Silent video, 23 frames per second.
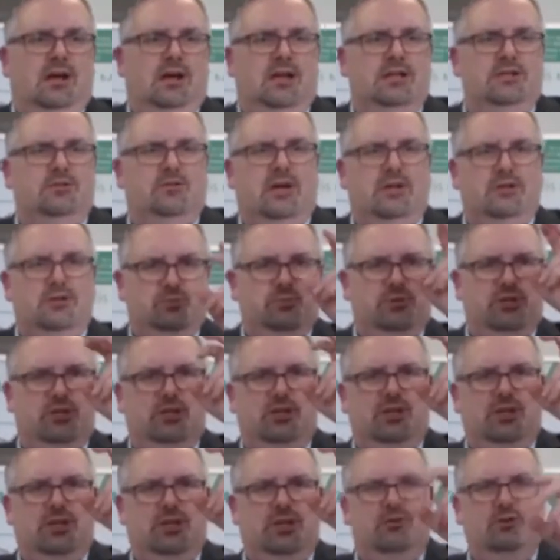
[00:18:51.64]
I try to
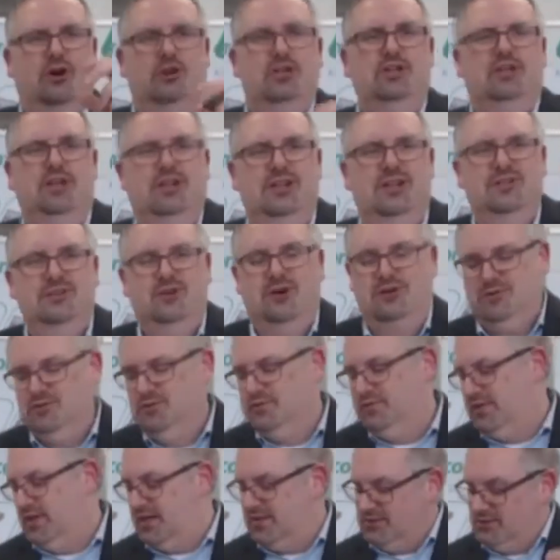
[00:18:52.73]
be not too
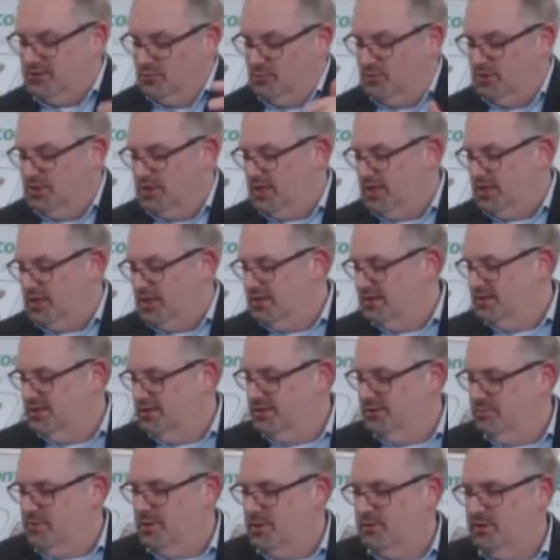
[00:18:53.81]
fast, so we can
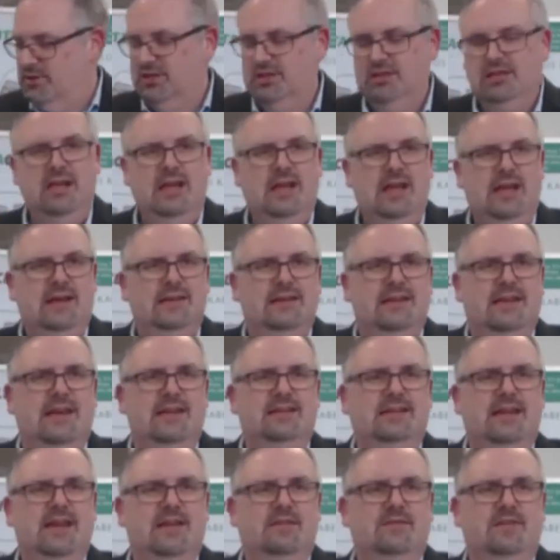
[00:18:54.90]
maybe gain
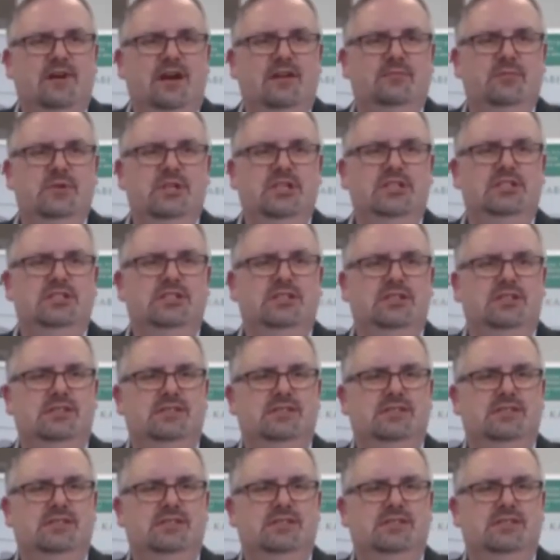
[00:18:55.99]
again 5 minutes.